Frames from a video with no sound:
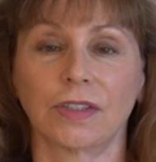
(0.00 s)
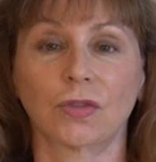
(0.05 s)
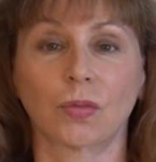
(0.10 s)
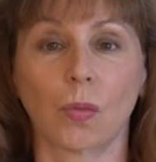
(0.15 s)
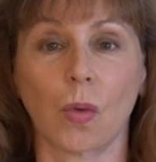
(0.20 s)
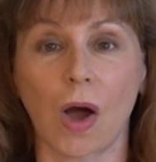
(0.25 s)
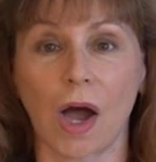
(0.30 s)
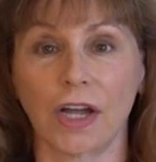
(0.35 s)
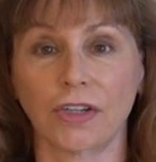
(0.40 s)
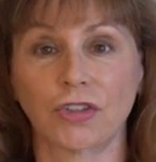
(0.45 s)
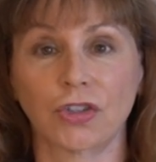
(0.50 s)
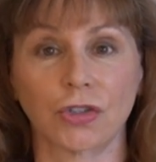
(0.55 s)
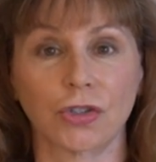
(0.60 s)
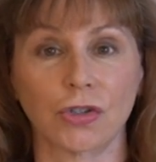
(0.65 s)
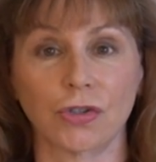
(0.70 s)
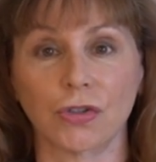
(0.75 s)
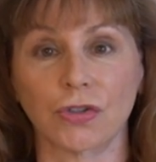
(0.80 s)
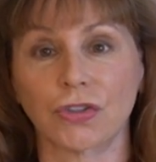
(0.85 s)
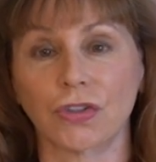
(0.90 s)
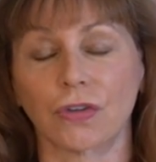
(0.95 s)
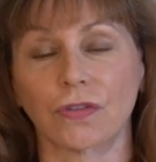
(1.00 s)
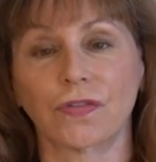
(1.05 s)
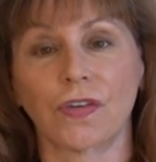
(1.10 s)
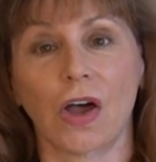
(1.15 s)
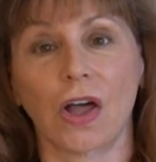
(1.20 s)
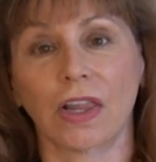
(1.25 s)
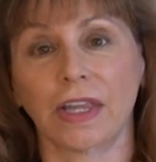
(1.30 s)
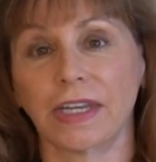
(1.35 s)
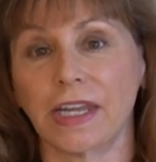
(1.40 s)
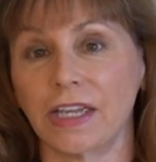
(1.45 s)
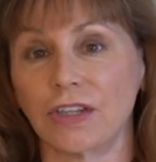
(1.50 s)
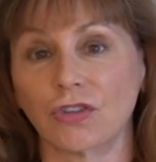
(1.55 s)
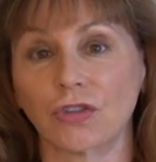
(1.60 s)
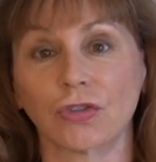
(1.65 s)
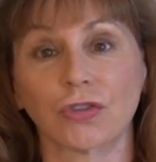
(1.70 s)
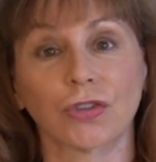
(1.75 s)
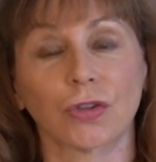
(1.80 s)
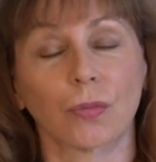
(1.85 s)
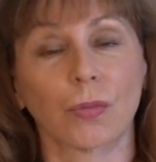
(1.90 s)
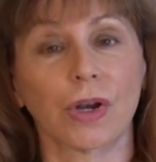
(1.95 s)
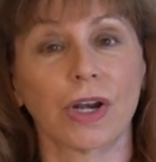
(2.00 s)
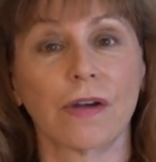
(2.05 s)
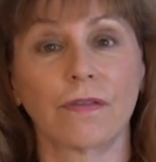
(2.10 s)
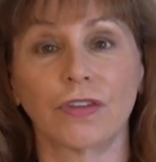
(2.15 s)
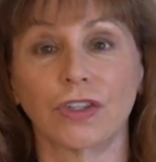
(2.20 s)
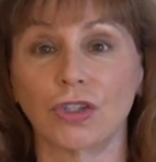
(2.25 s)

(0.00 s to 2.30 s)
watchers or fallen angels or whatever